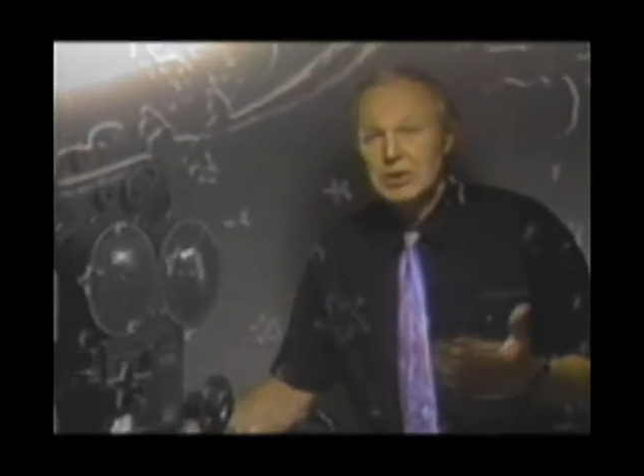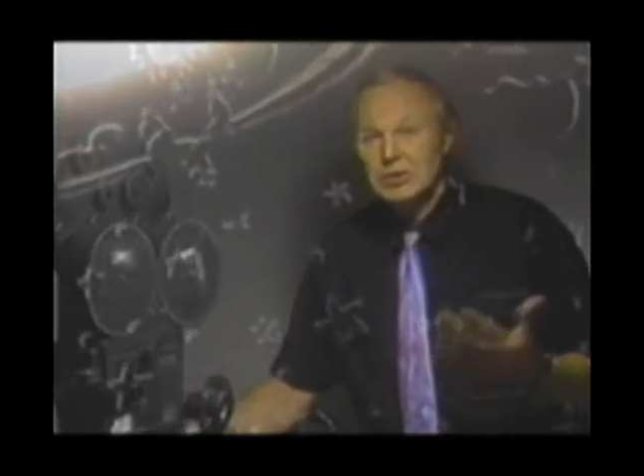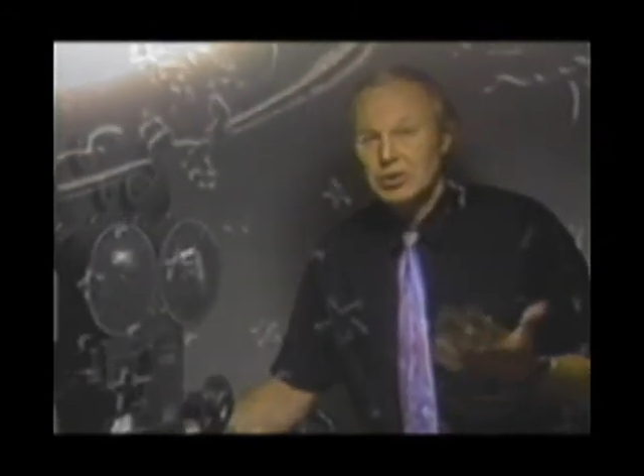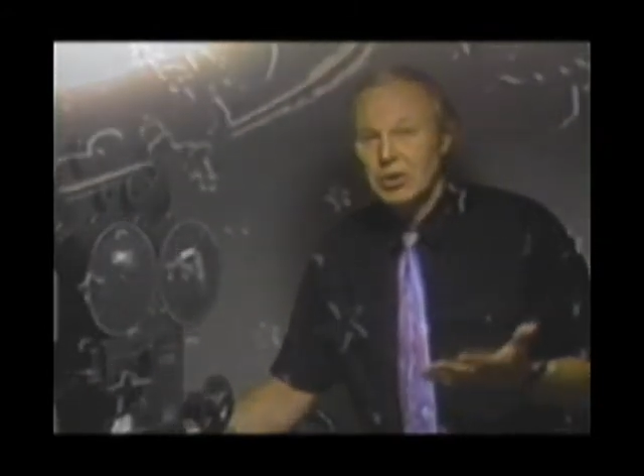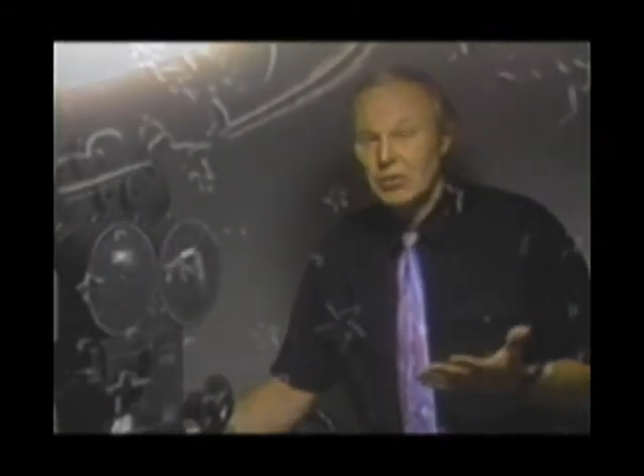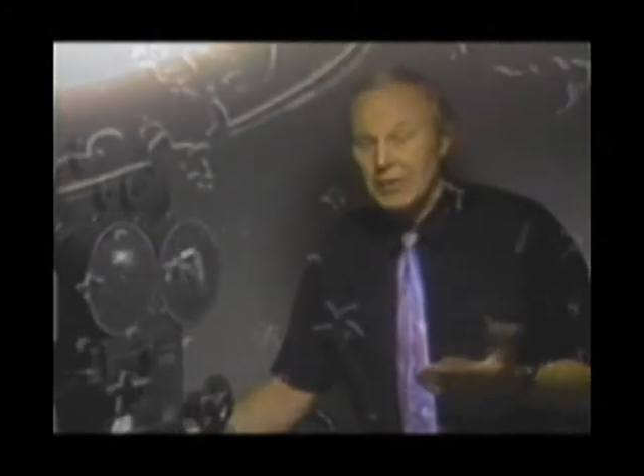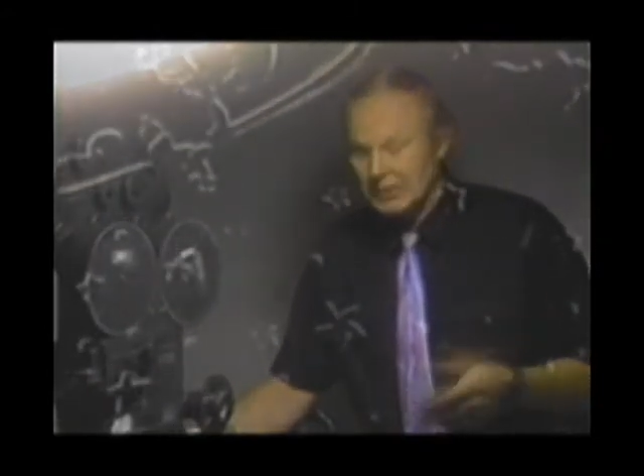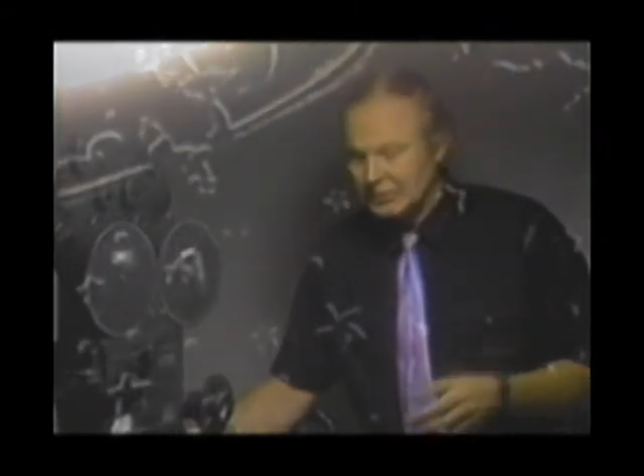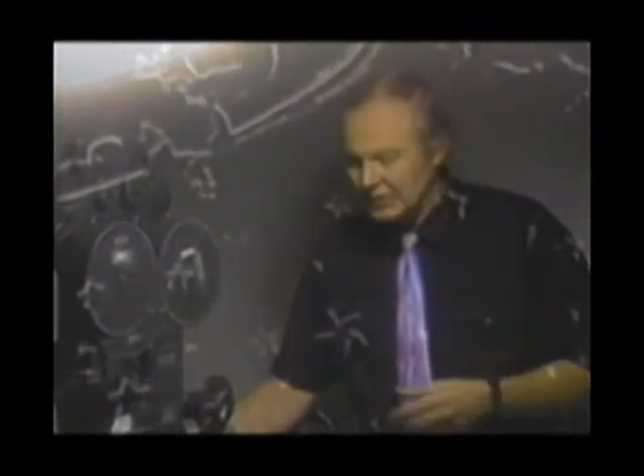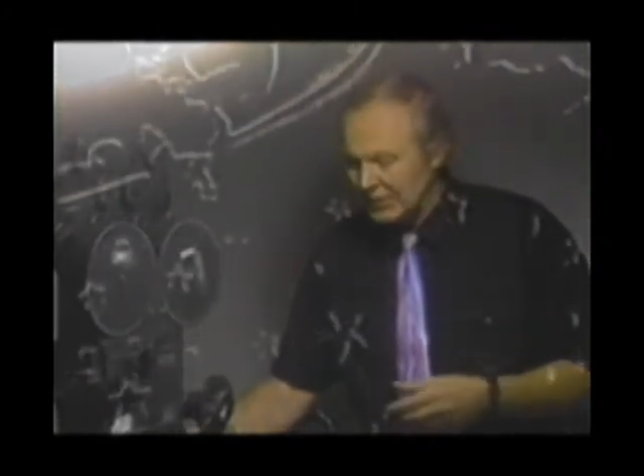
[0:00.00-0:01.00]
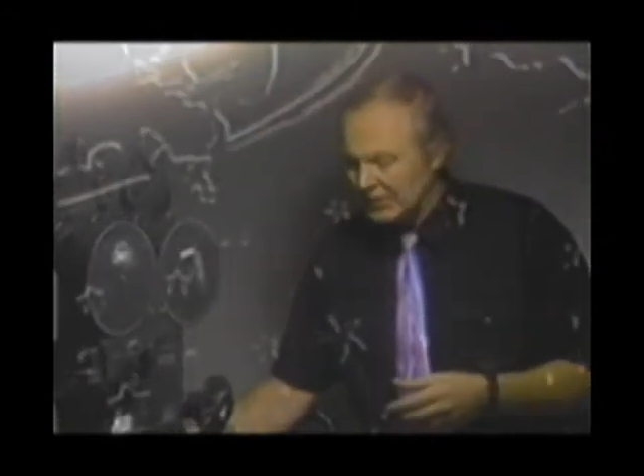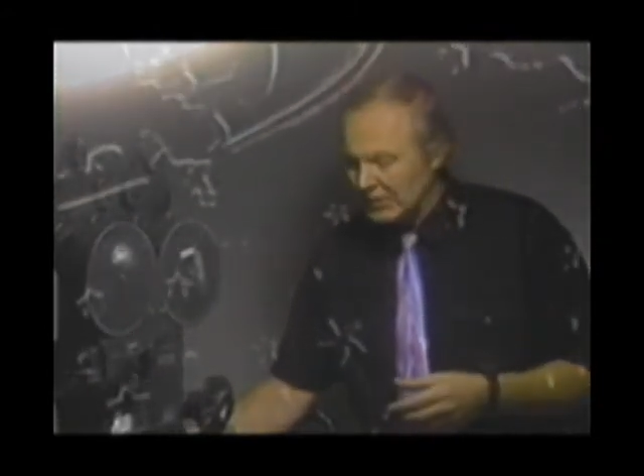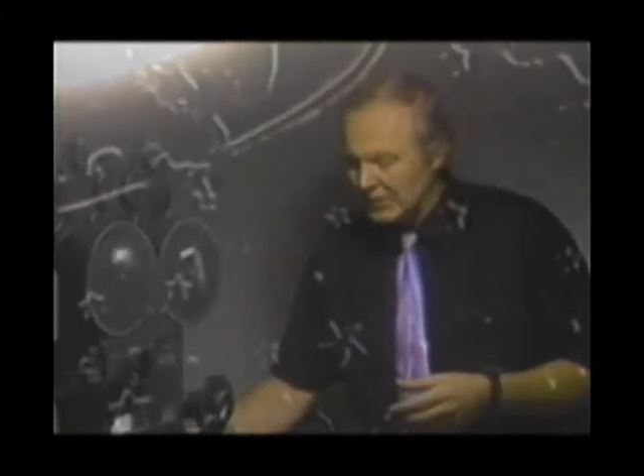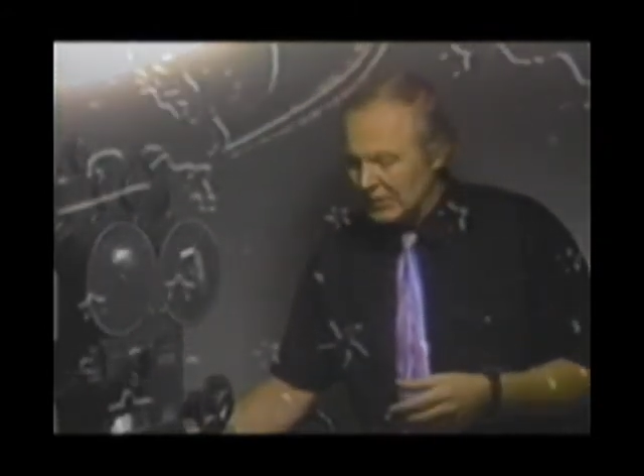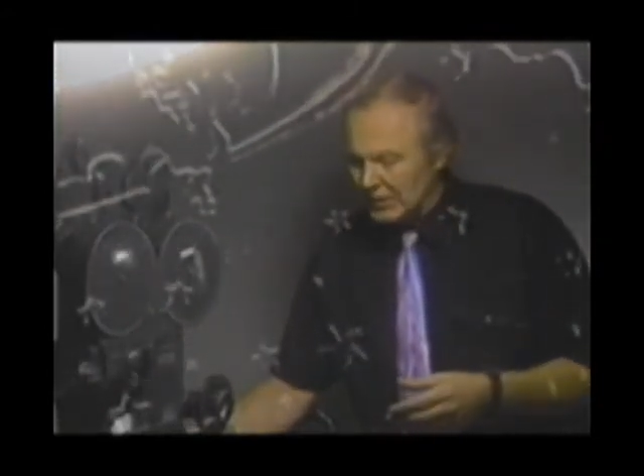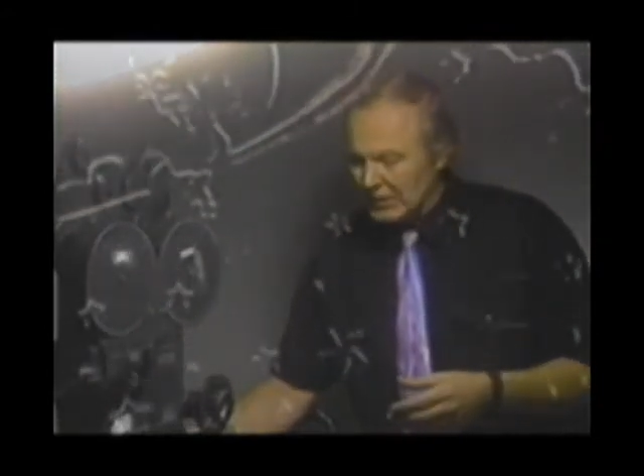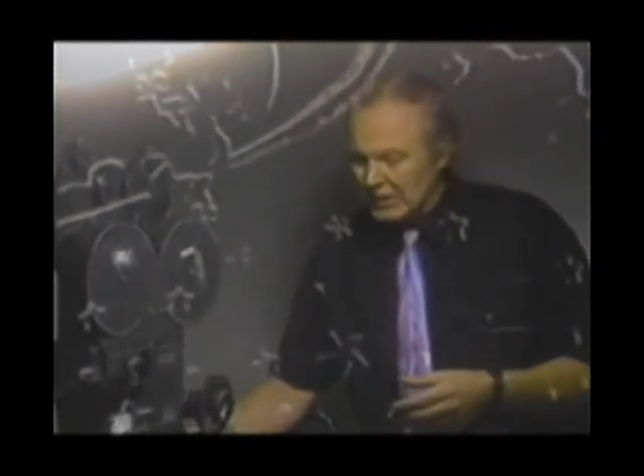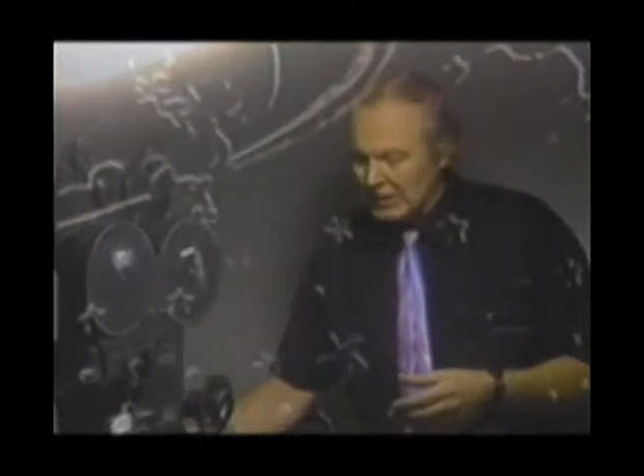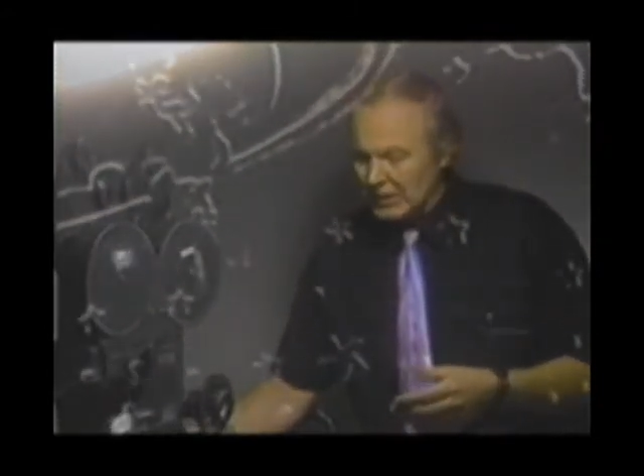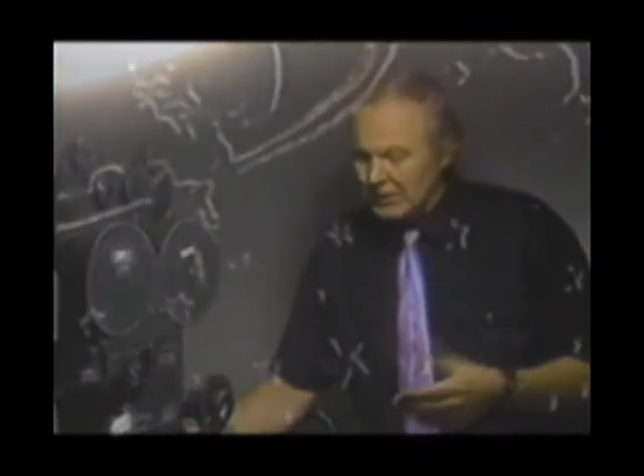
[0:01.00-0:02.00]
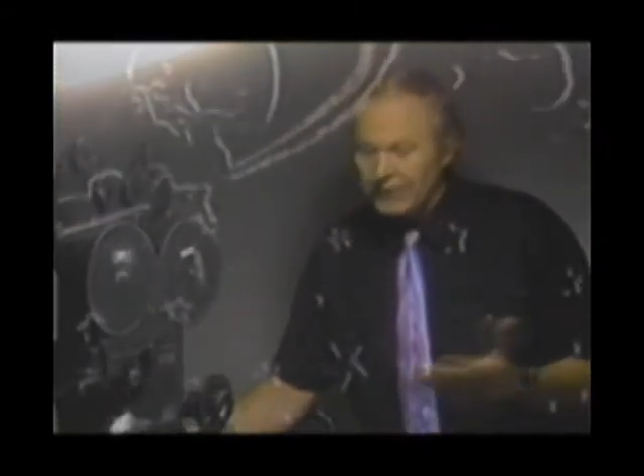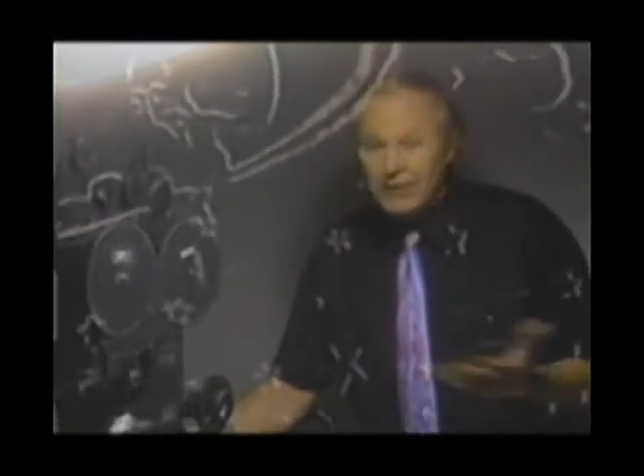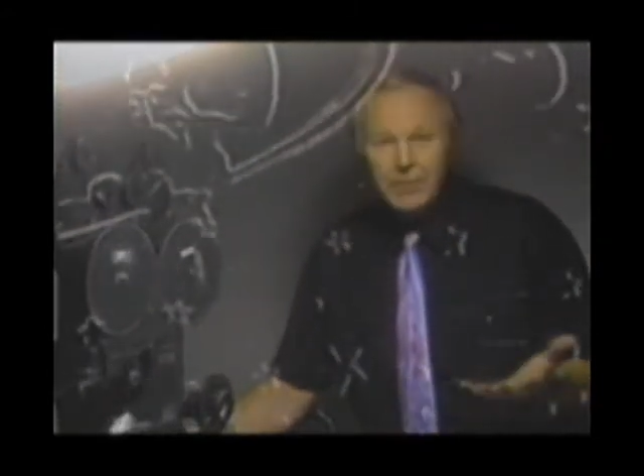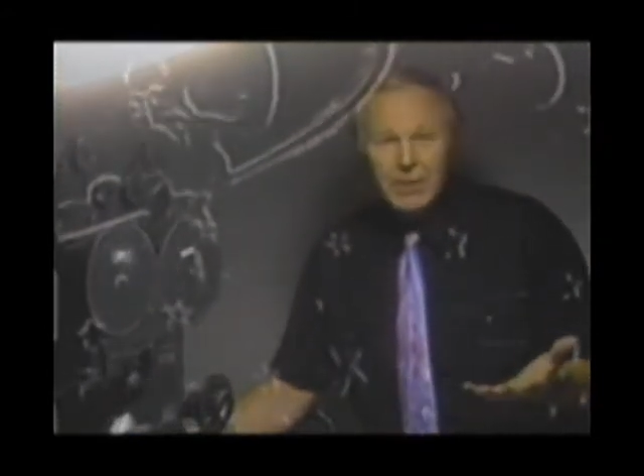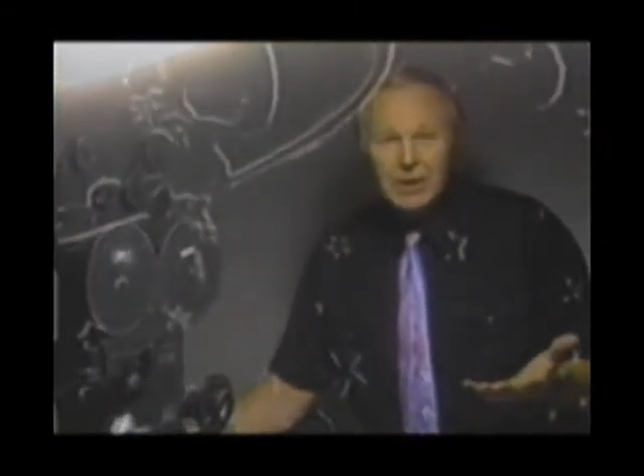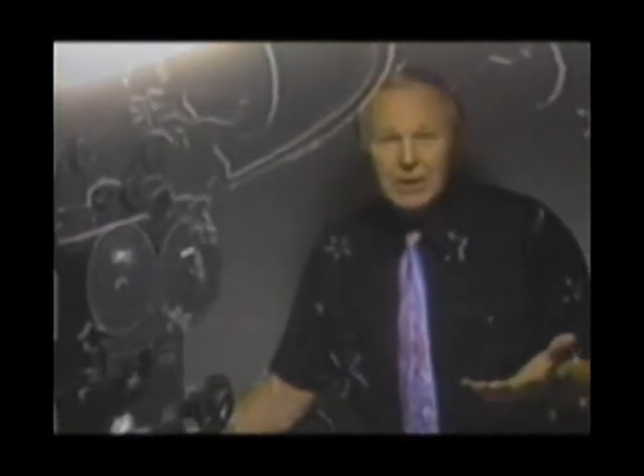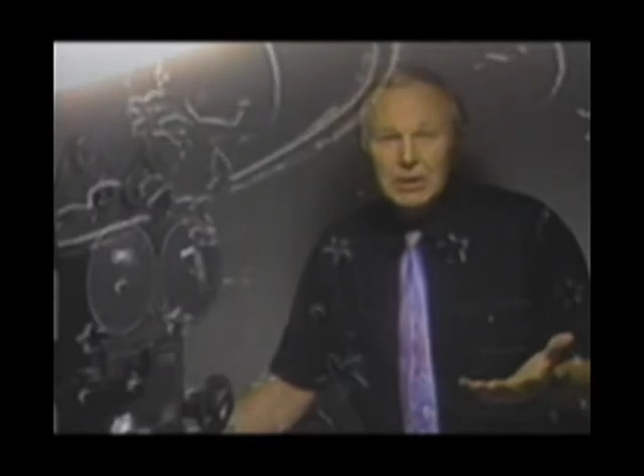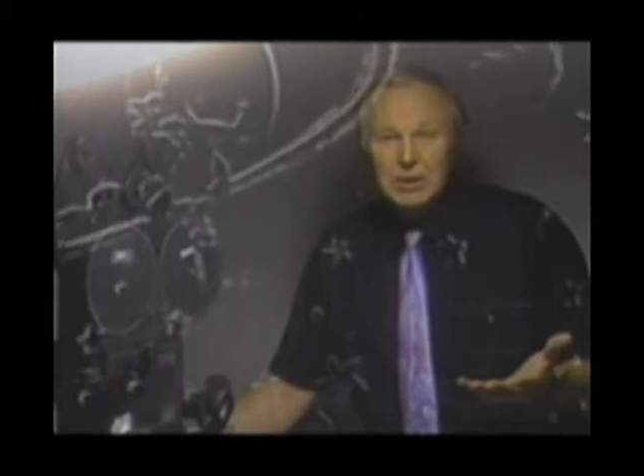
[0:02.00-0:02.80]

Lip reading: solarizing, flipping,